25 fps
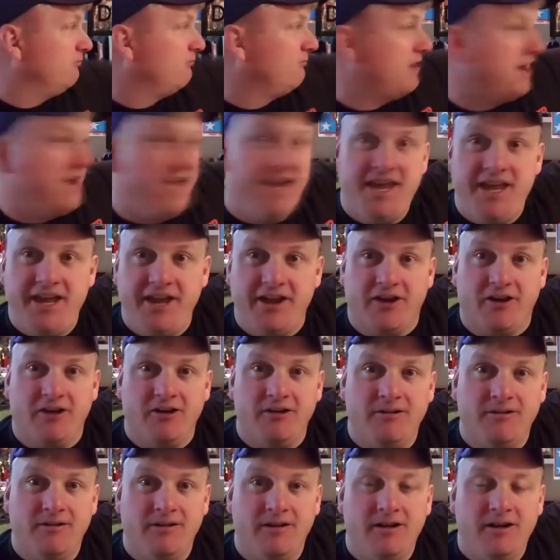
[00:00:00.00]
right here,
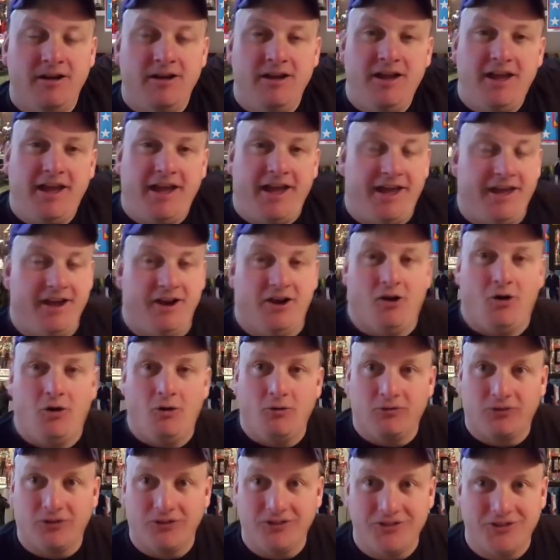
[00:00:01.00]
and uh,
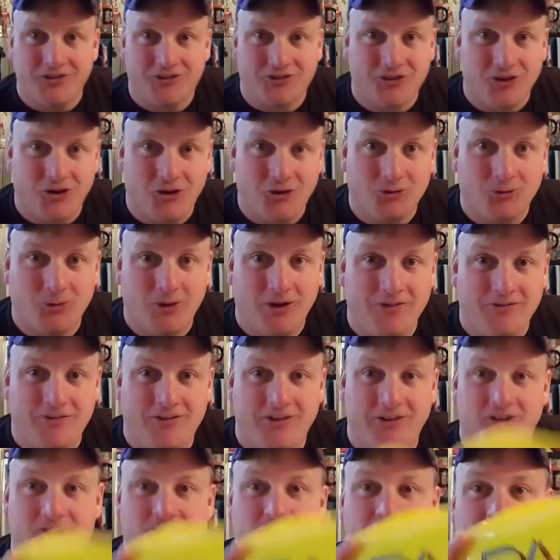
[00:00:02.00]
hopefully this goes well,
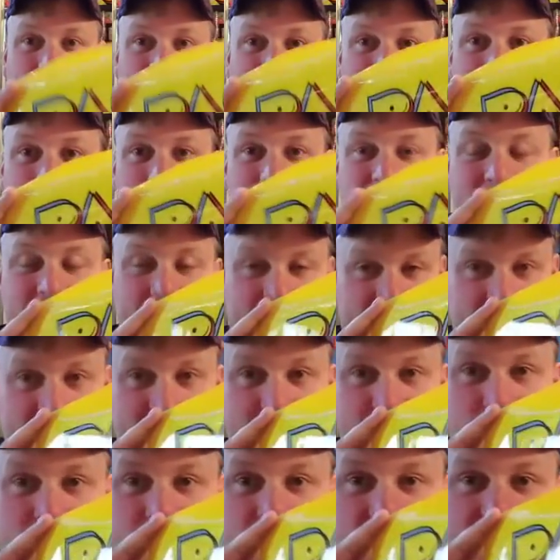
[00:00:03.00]
fingers crossed, but it is,
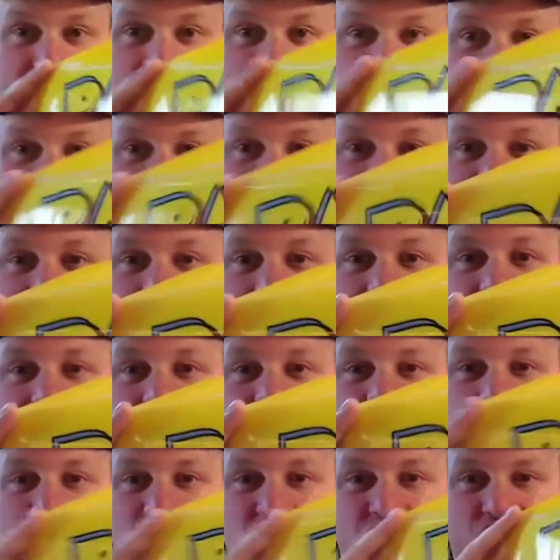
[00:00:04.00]
that's really nice. Look how, look
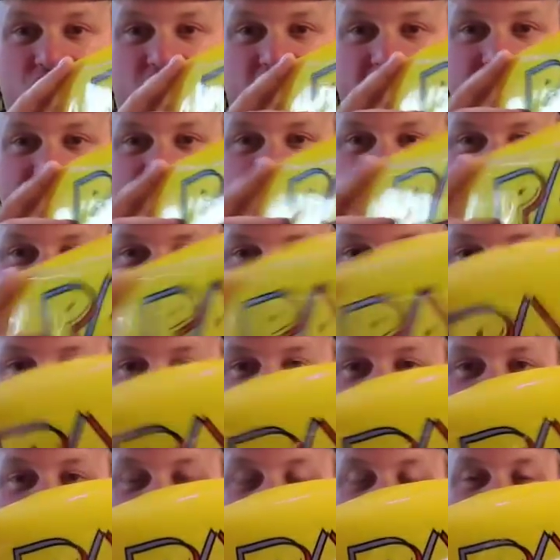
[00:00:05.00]
how shiny that is.
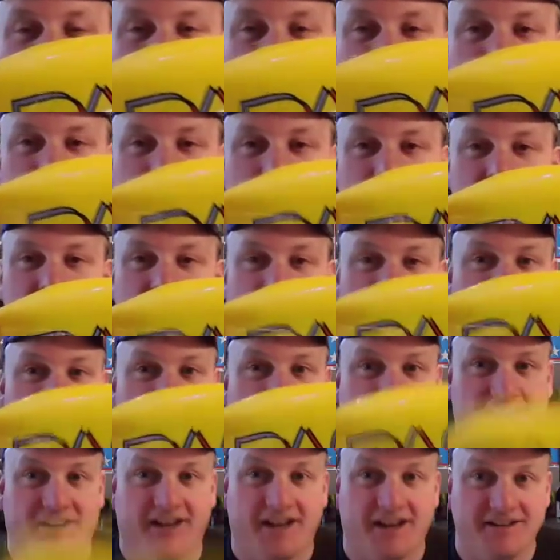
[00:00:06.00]
Came out really, really
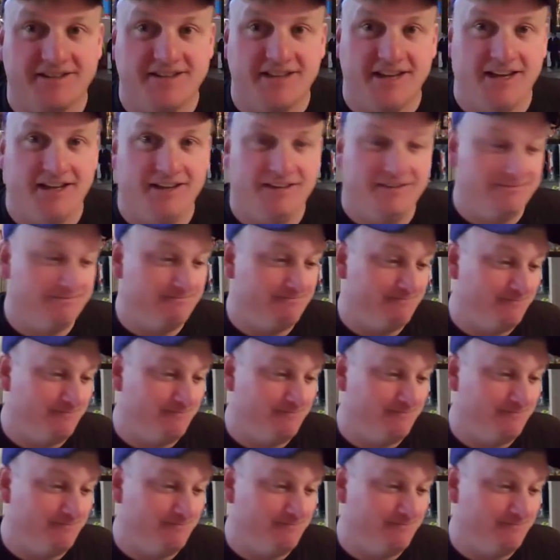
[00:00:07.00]
nice. I got to say,